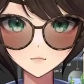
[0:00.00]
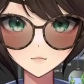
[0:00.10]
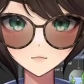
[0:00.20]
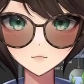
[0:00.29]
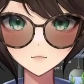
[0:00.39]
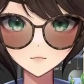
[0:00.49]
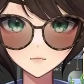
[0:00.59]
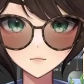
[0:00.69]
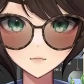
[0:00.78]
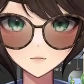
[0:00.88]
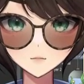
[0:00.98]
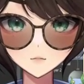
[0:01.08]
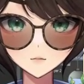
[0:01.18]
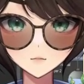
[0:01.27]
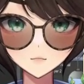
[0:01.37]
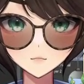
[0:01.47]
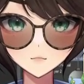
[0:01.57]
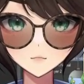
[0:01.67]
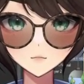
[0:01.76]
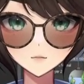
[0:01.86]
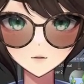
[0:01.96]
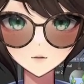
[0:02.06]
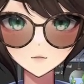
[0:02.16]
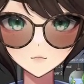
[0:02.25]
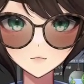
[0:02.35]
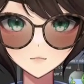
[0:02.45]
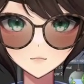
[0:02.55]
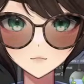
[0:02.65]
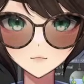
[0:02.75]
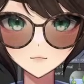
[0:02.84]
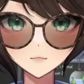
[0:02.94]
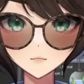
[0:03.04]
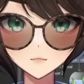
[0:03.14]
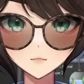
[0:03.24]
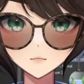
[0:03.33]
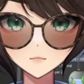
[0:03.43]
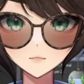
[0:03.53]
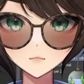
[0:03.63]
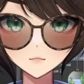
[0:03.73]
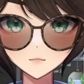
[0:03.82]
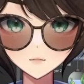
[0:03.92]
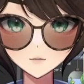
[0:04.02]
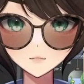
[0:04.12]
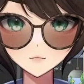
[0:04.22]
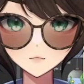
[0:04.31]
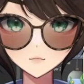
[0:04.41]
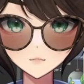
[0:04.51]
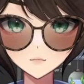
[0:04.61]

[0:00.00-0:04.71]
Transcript: I think that makes it either a hard shrinkage or like a rounded,